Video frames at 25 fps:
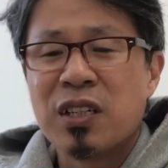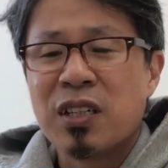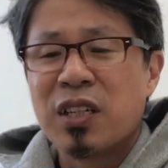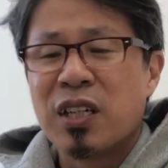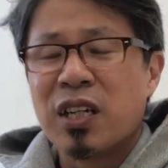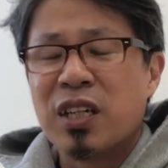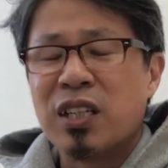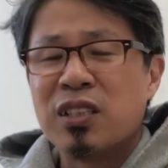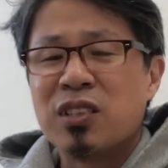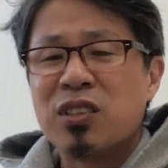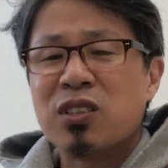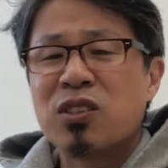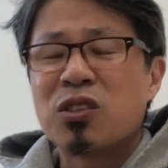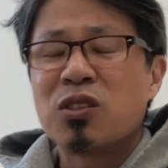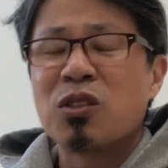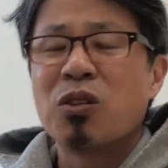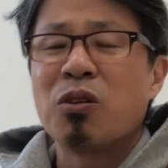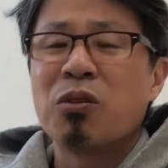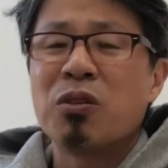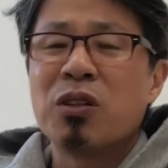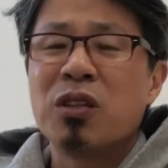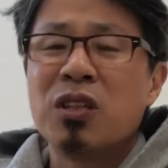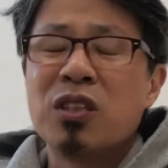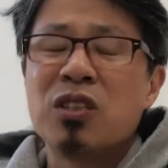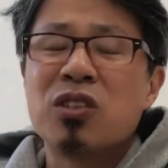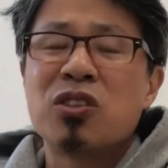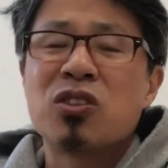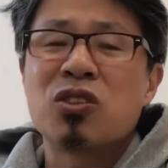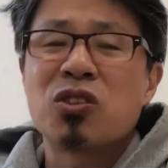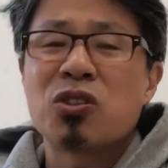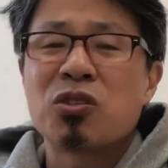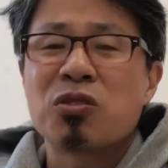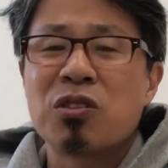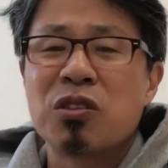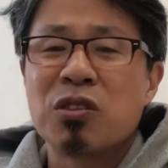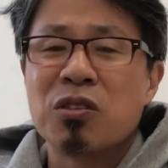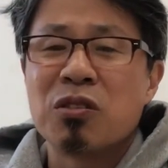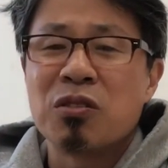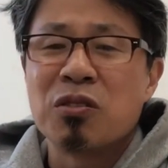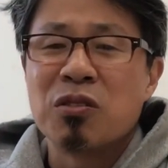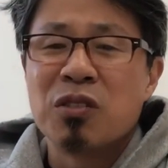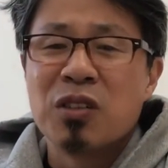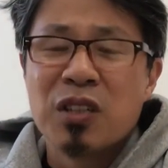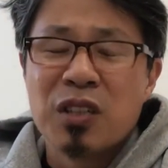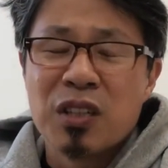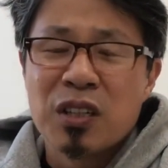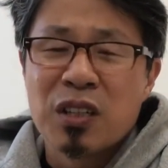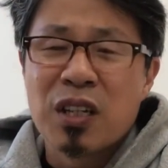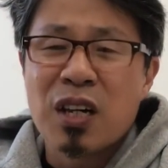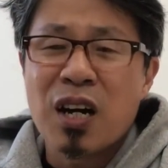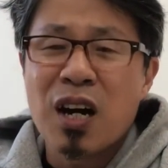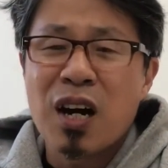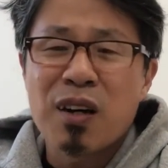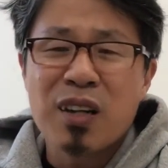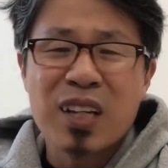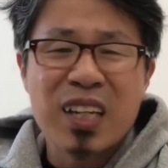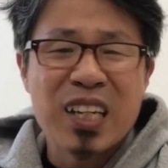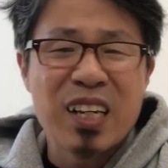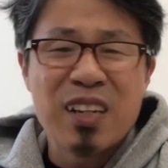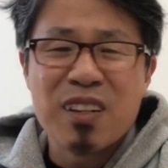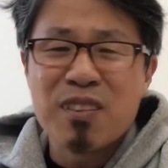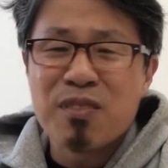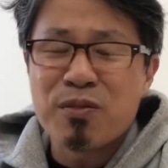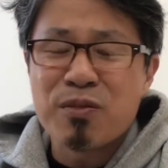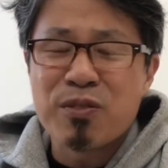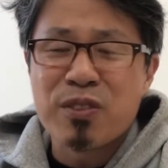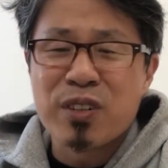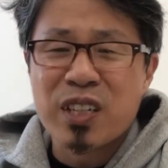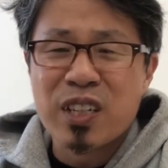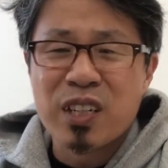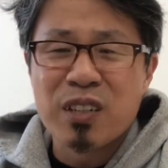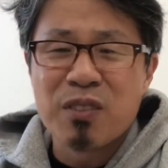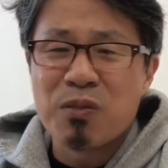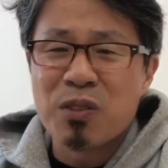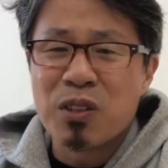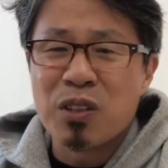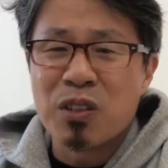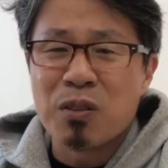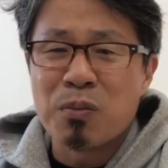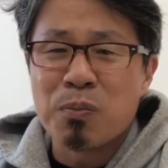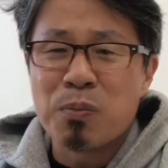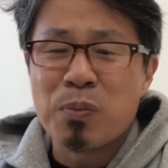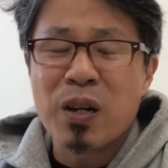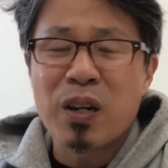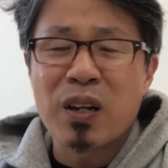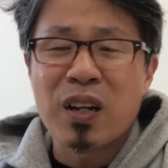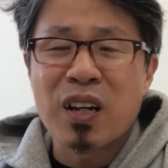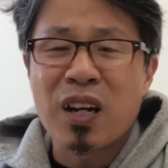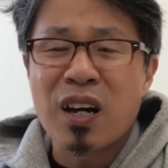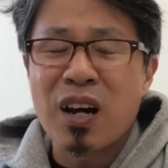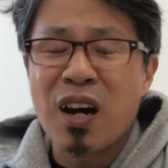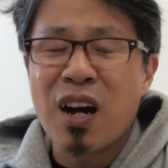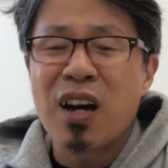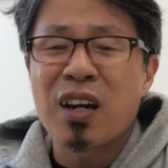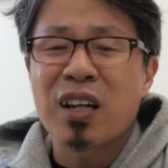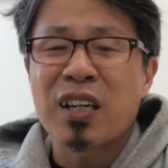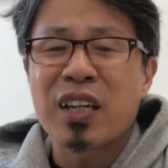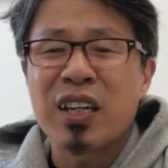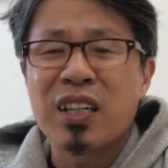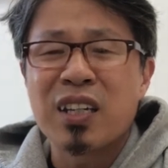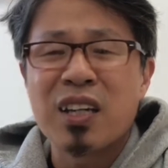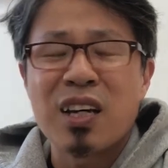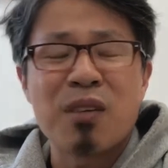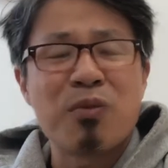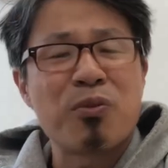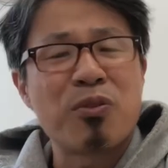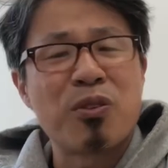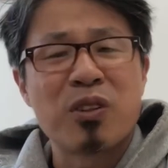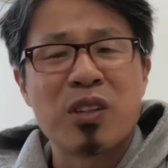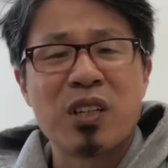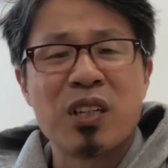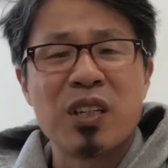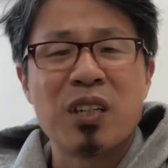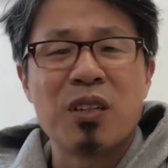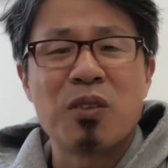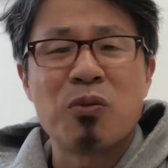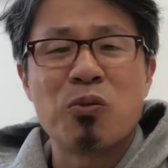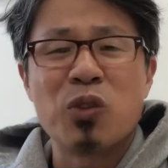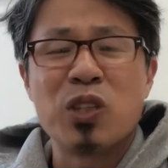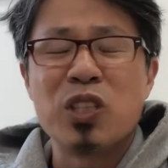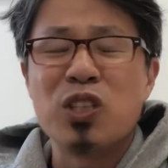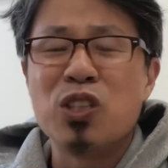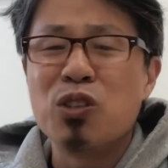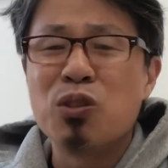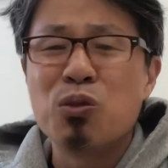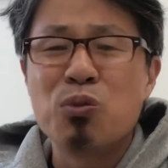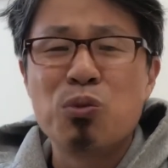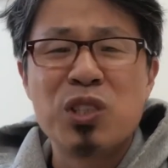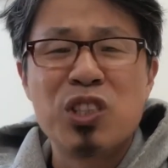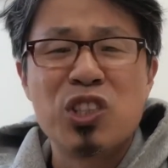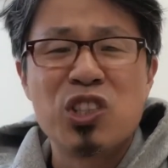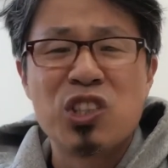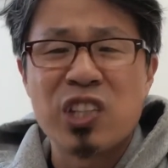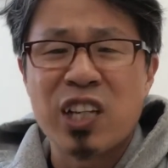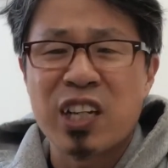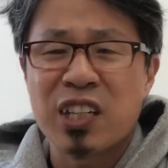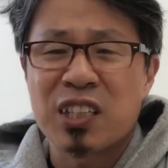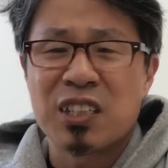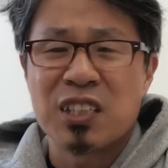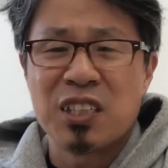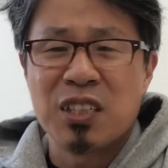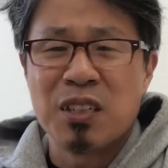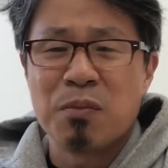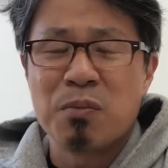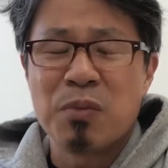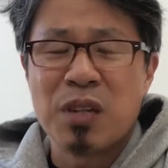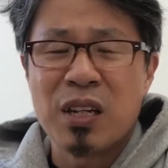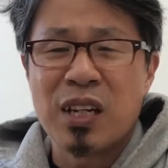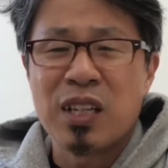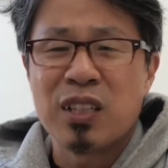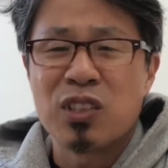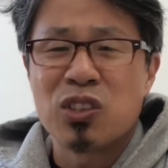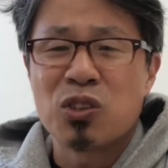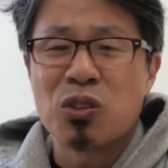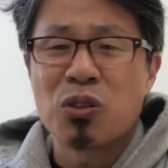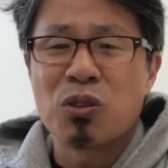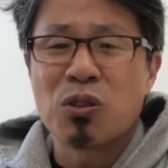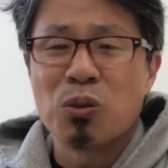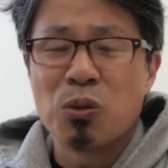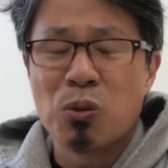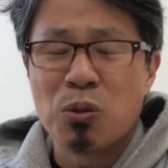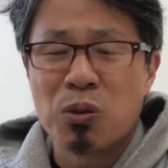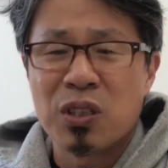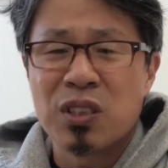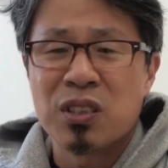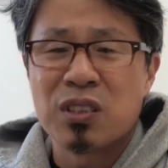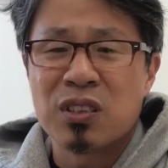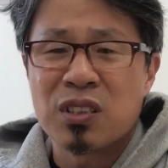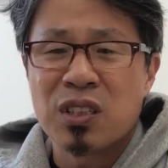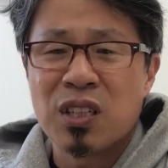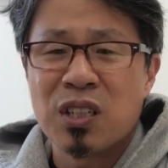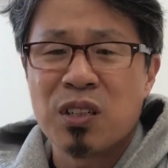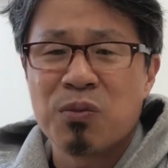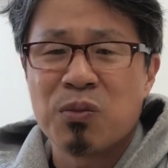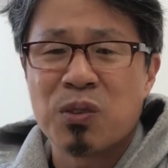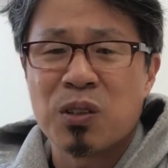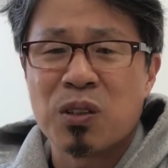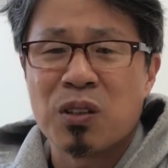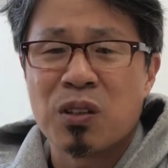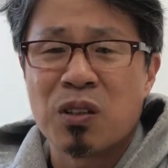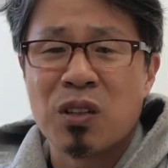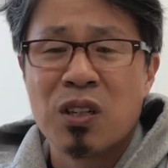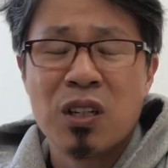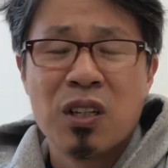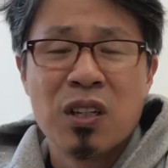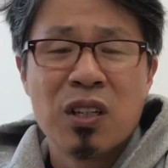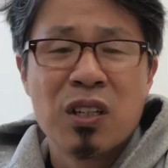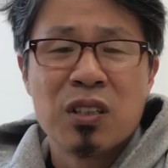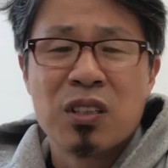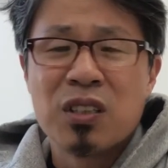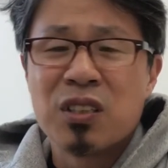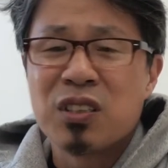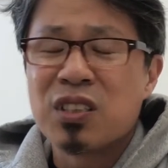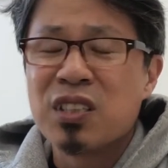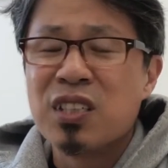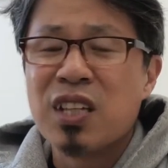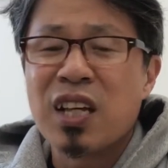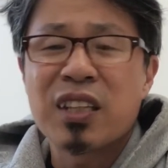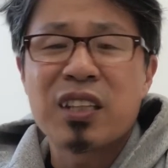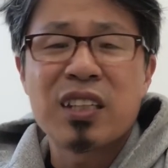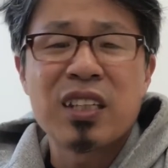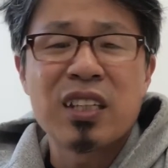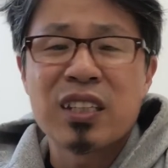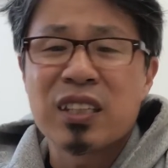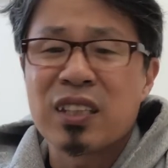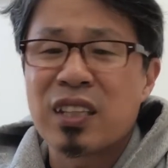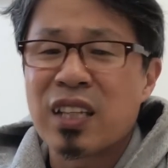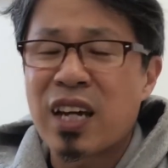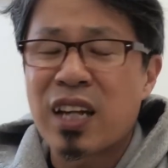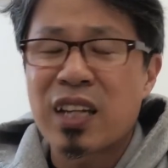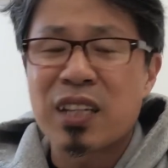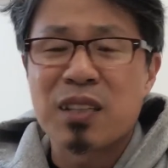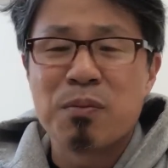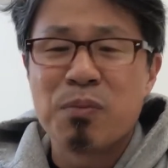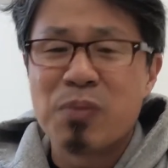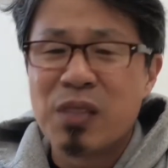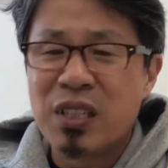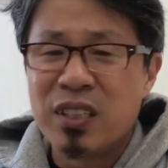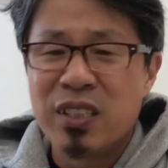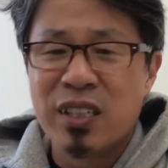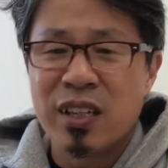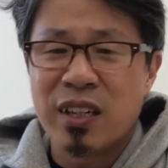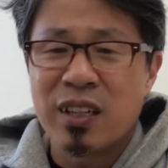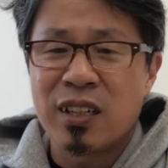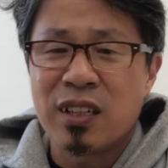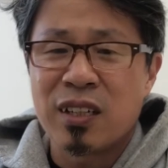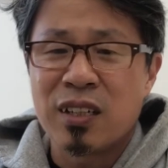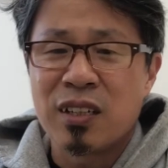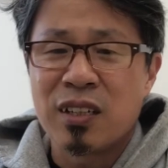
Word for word: And so it is true. God can forgive you, but God cannot forgive when you reject Him as your Lord and Savior. There's nothing that could be done.